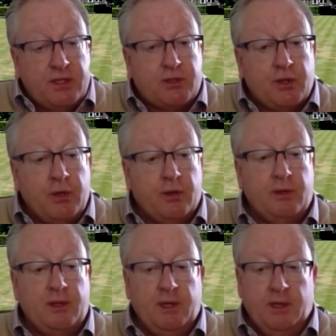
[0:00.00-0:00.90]

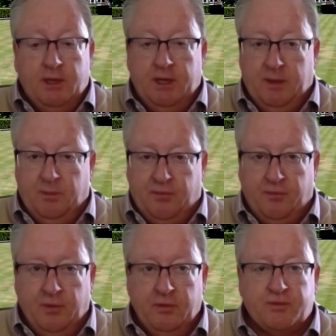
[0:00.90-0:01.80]
soil. It
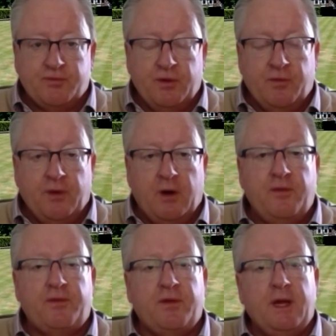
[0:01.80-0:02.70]
improves root
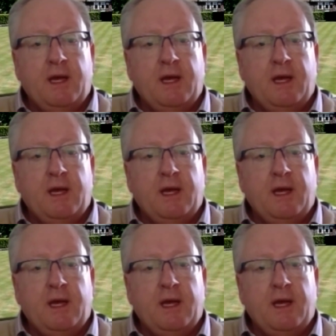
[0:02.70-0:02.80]
growth.